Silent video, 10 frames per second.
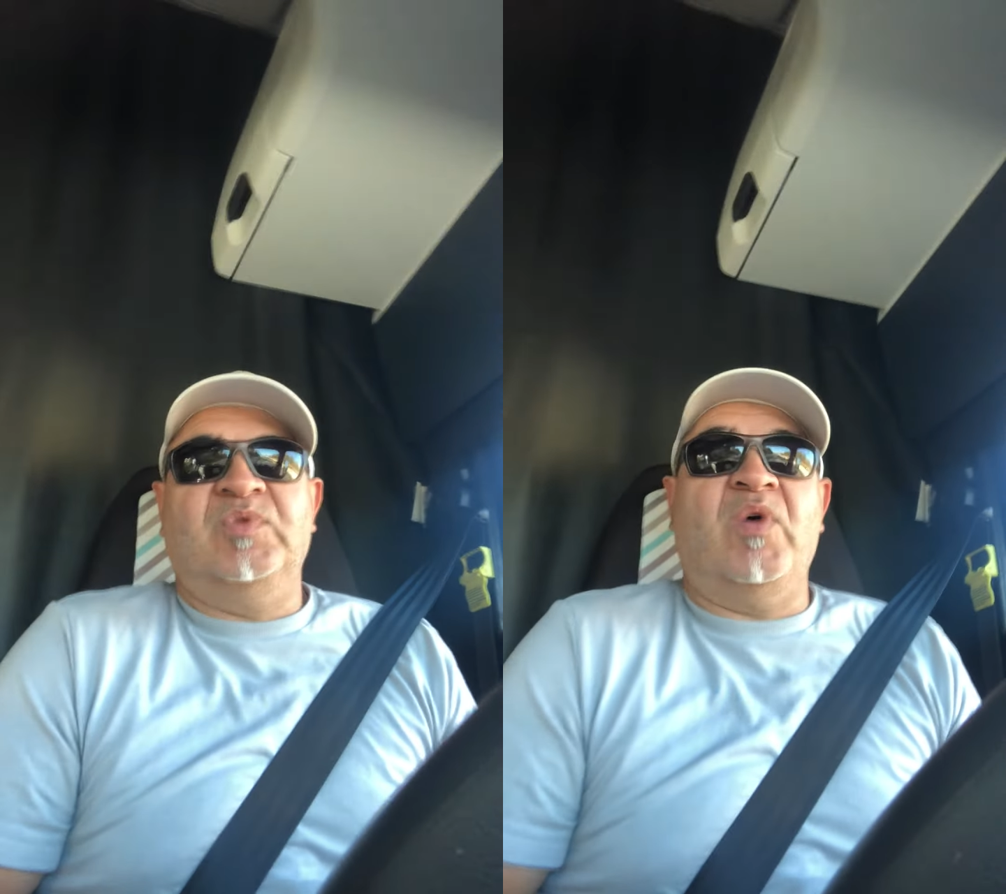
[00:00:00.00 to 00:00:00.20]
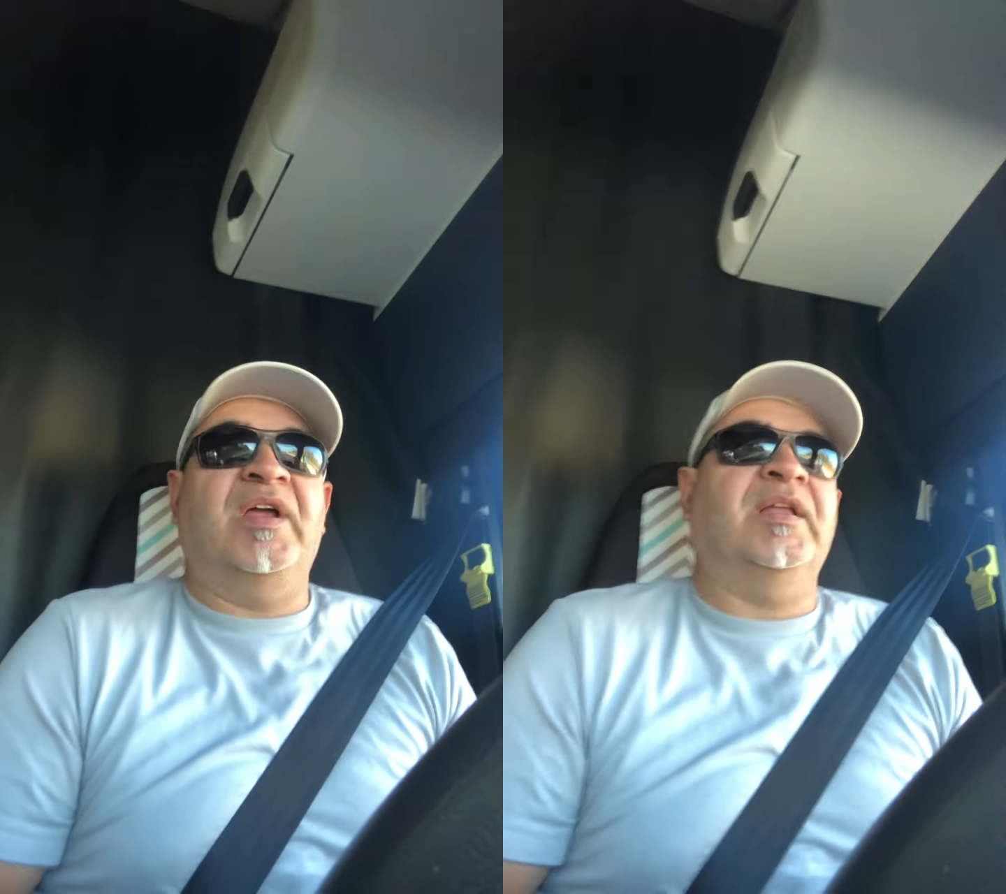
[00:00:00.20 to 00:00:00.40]

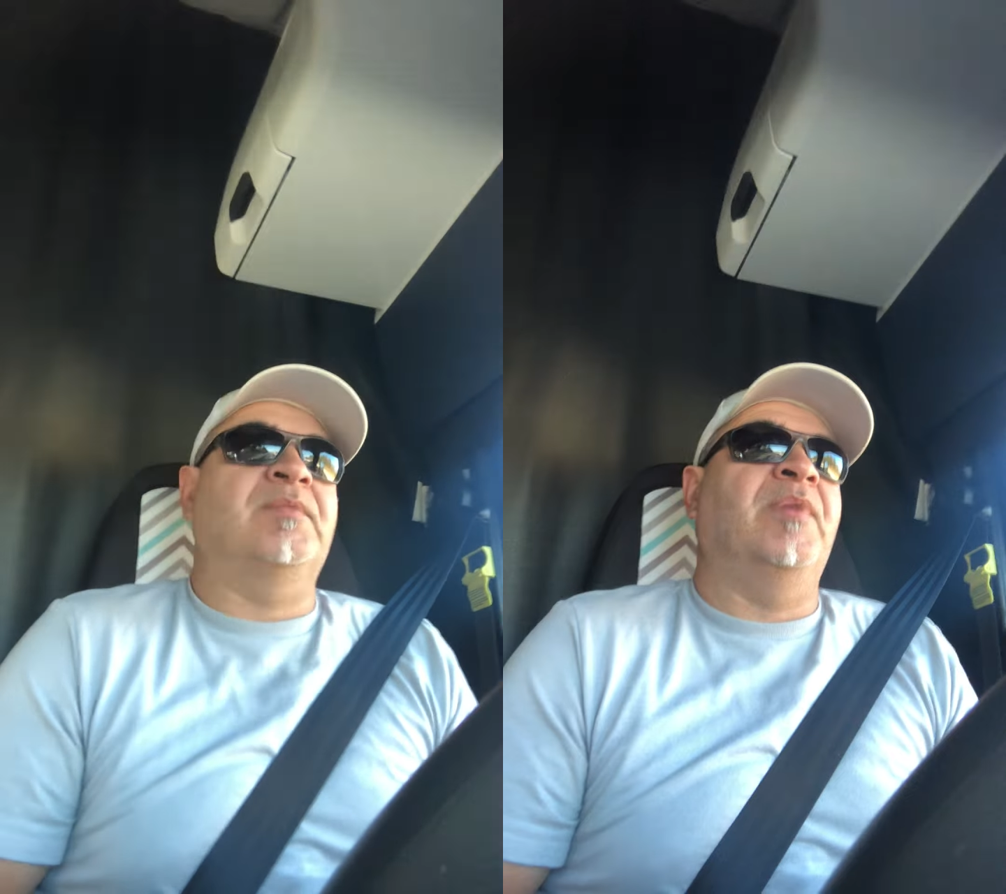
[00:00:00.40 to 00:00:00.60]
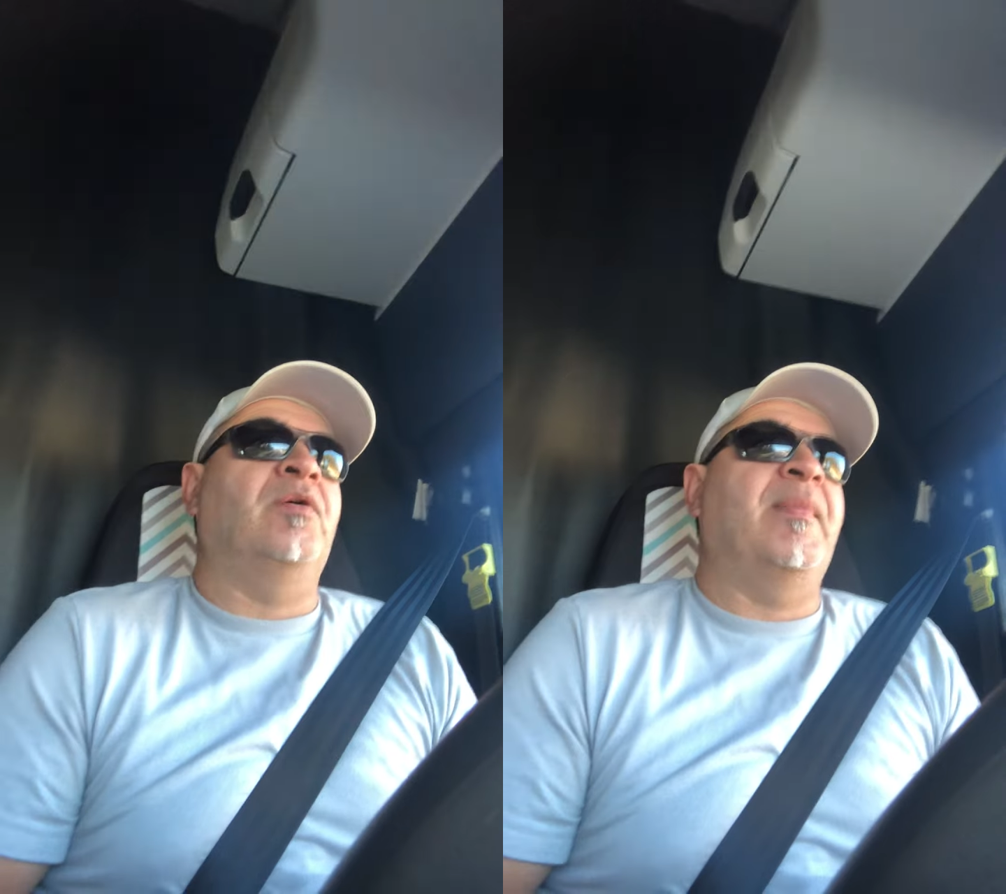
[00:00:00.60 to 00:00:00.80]
You want to cut
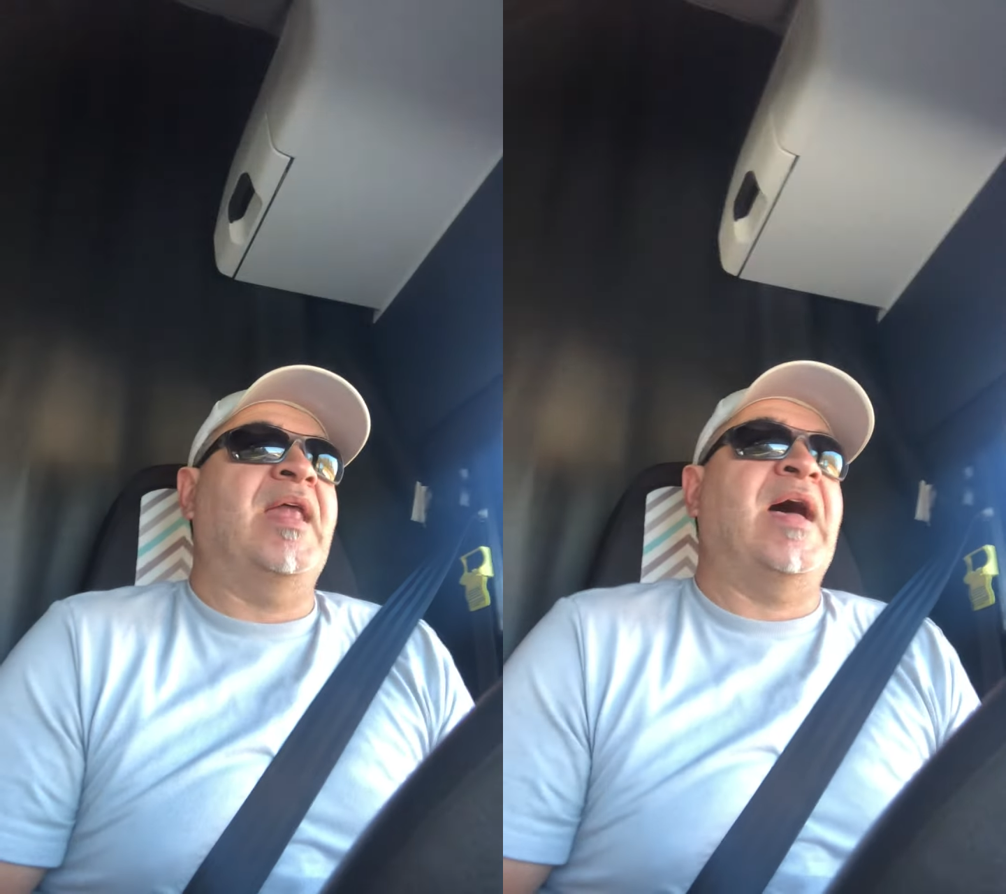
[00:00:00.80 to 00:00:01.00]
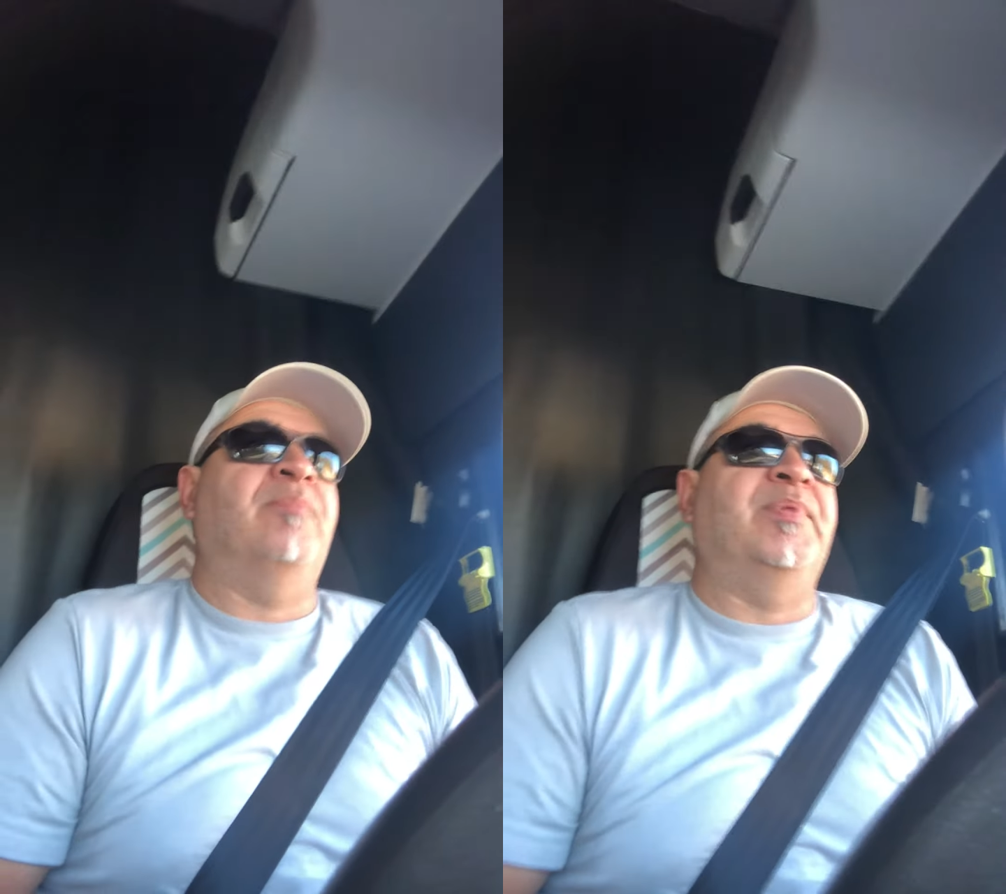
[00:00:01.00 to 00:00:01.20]
the
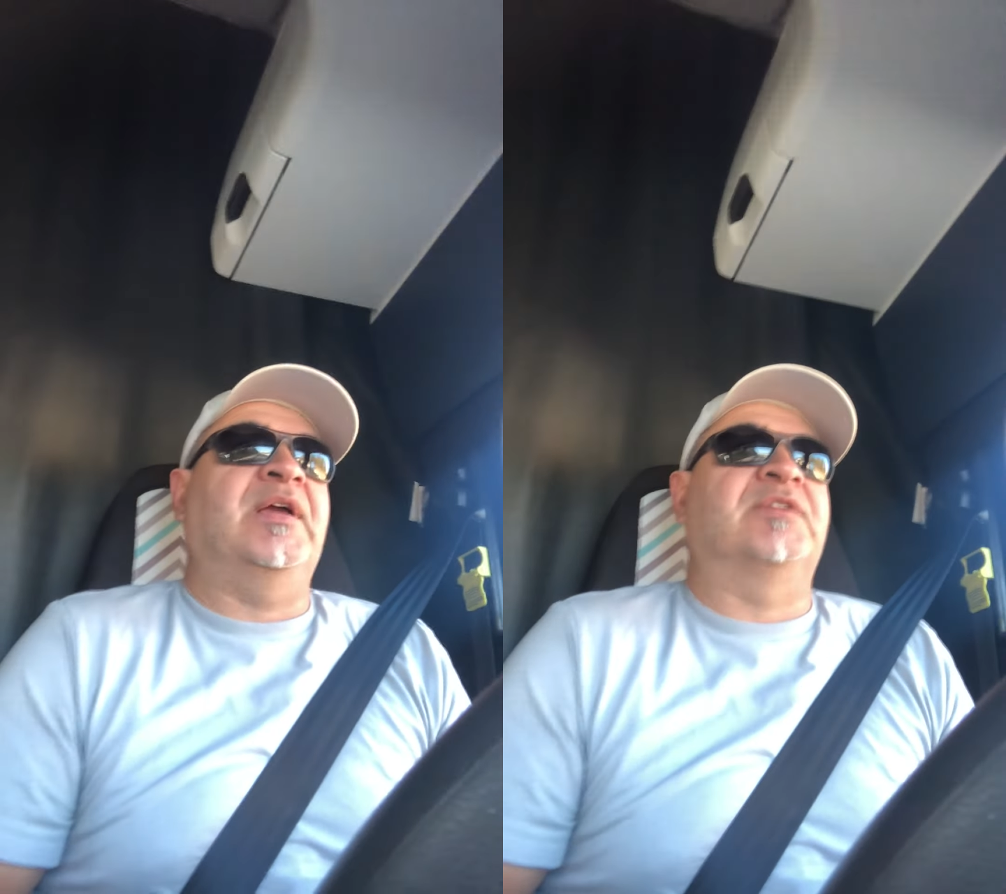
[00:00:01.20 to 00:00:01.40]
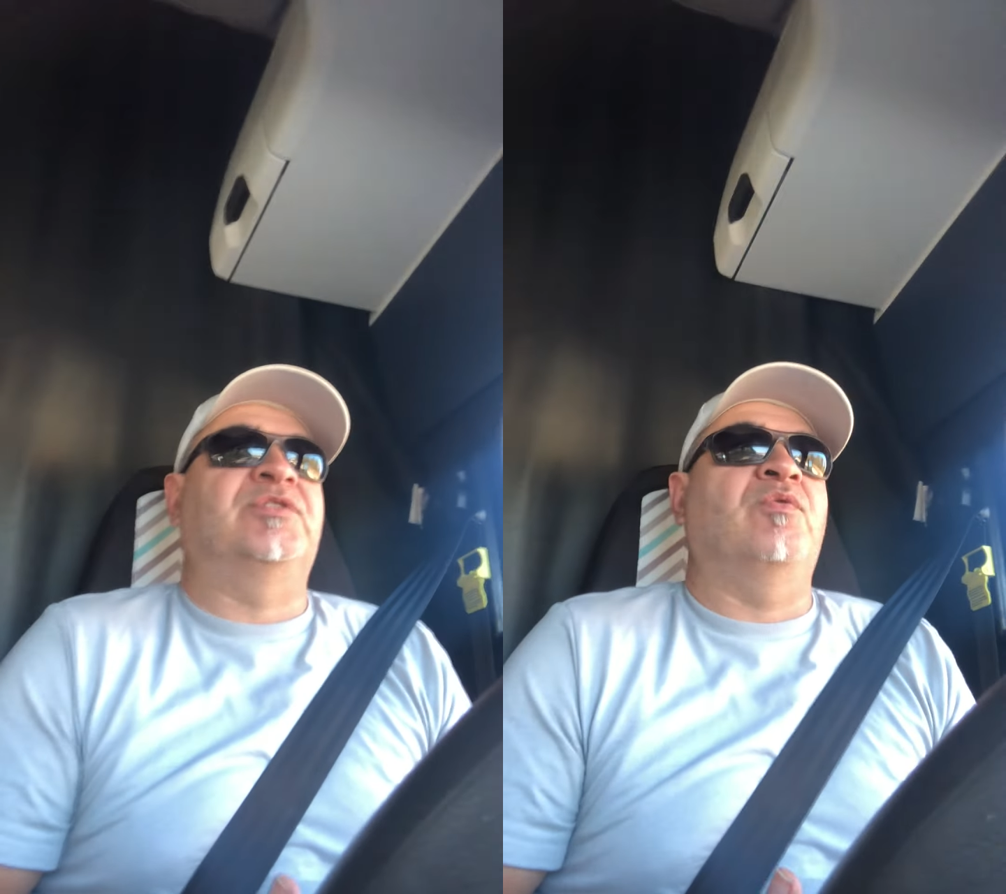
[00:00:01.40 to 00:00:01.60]
middleman out because